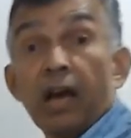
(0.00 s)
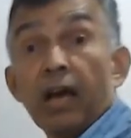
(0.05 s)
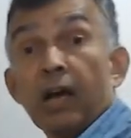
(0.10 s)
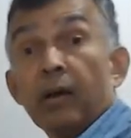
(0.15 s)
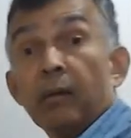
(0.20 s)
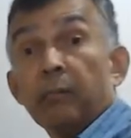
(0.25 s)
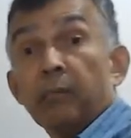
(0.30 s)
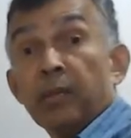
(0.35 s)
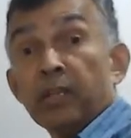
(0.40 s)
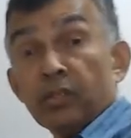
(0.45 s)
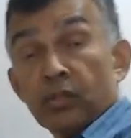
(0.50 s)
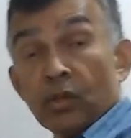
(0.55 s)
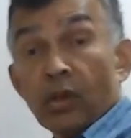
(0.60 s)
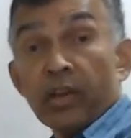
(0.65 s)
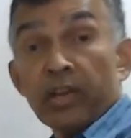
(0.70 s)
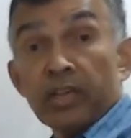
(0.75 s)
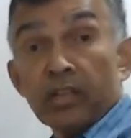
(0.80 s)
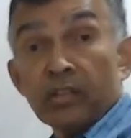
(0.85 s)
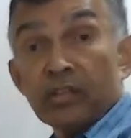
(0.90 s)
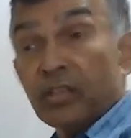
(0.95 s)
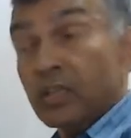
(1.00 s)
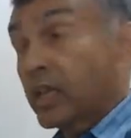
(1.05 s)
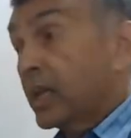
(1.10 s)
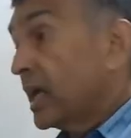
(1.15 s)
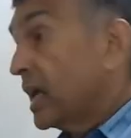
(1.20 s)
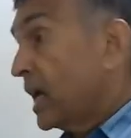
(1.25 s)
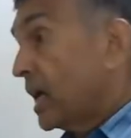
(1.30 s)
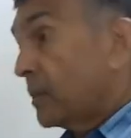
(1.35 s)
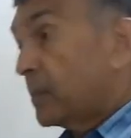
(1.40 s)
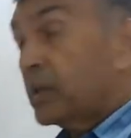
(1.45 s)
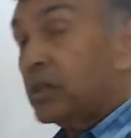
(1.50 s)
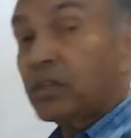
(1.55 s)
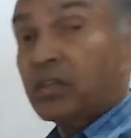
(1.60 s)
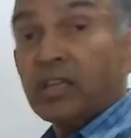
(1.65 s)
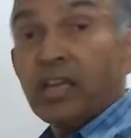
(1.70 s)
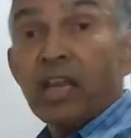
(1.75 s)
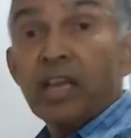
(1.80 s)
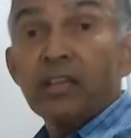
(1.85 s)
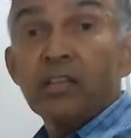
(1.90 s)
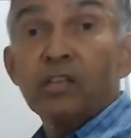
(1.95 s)
Please join us. Please
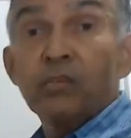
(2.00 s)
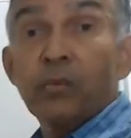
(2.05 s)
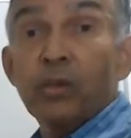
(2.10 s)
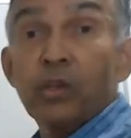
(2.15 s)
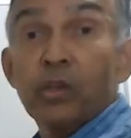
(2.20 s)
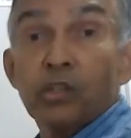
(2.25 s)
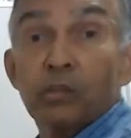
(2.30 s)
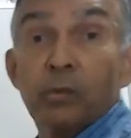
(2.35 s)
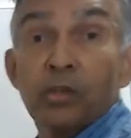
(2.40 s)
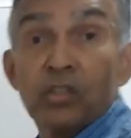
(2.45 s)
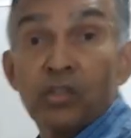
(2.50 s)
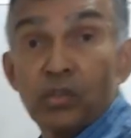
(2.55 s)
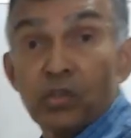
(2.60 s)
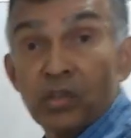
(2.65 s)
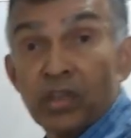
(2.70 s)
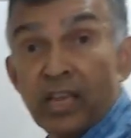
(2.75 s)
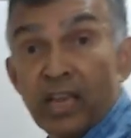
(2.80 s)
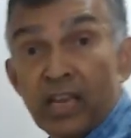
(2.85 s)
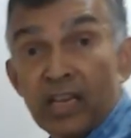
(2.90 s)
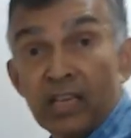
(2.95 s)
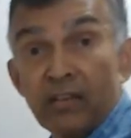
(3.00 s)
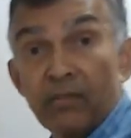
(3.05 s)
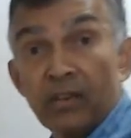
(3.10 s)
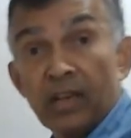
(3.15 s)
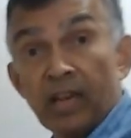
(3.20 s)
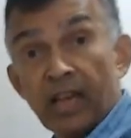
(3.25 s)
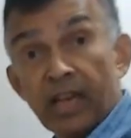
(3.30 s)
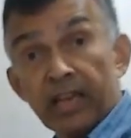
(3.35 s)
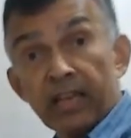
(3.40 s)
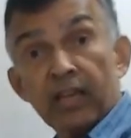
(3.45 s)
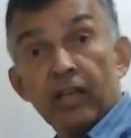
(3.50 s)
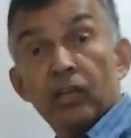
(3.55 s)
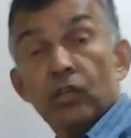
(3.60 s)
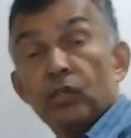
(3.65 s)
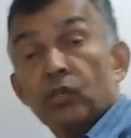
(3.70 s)
share this video as much as you can. Give it a like.